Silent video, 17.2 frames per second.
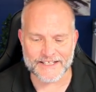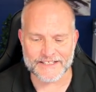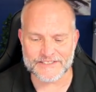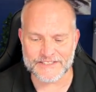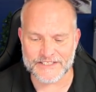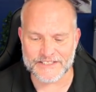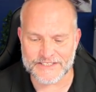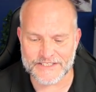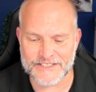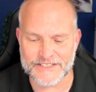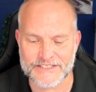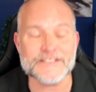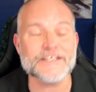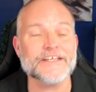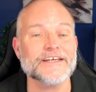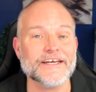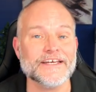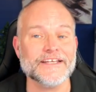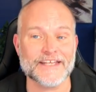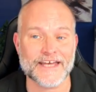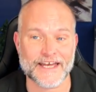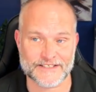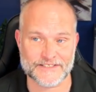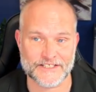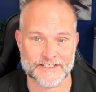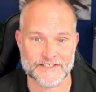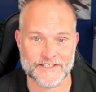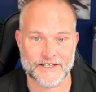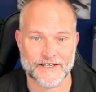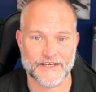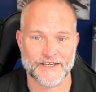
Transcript: Assistant Connected.